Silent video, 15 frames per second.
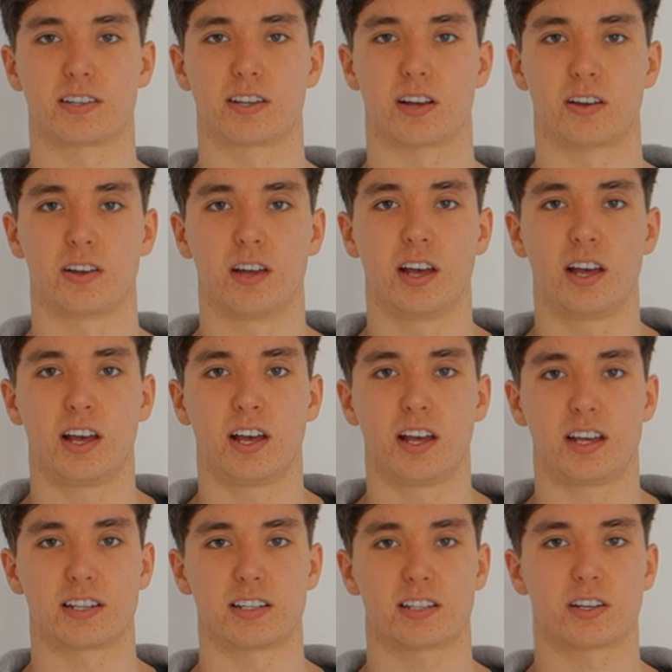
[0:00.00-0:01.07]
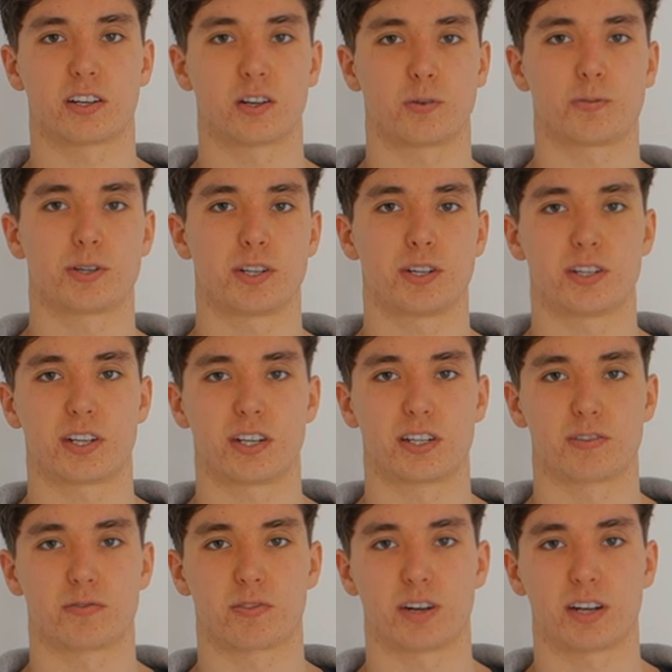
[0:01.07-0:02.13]
So this is a good opportunity
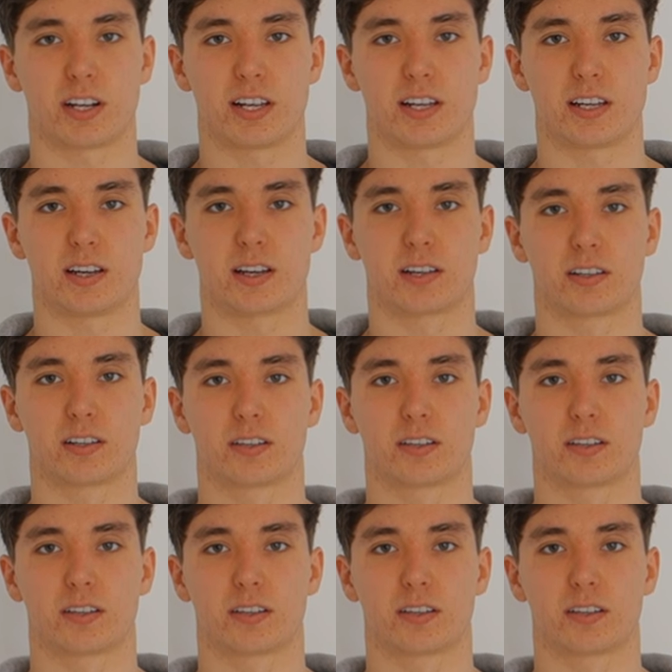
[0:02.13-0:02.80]
to really